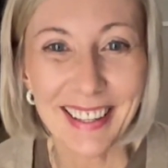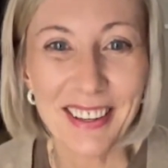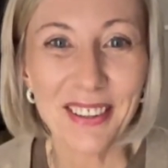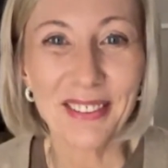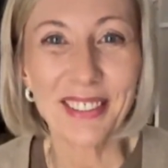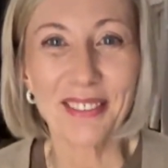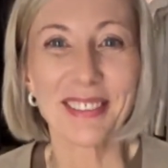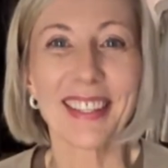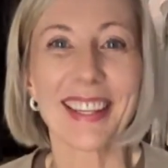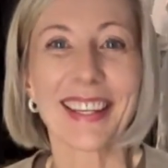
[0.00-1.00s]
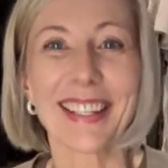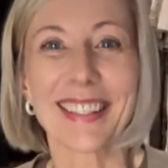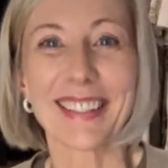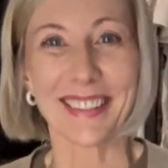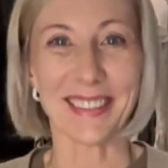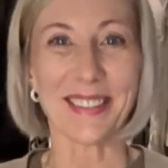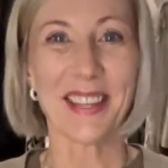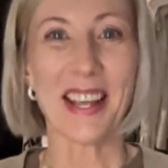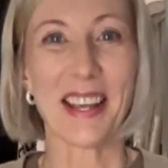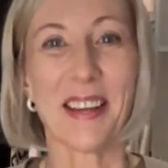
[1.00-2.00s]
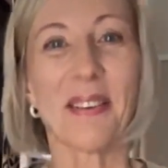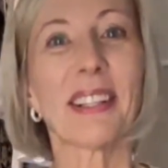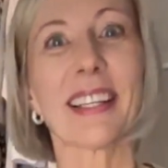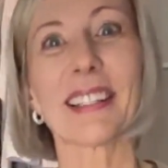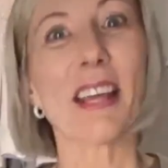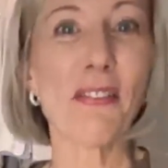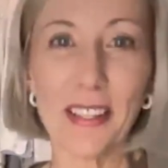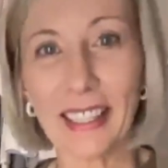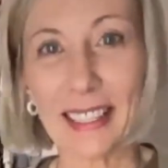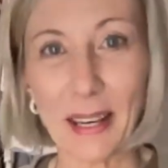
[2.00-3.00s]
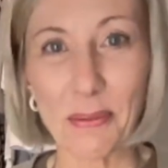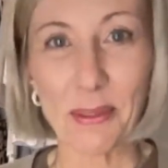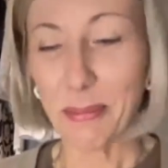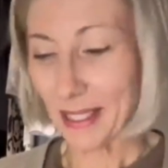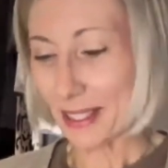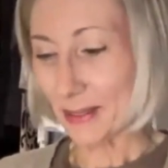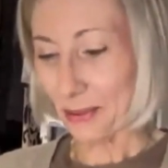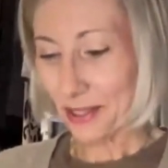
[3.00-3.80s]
Oh, lovely. Thank you. Well, then definitely I will be,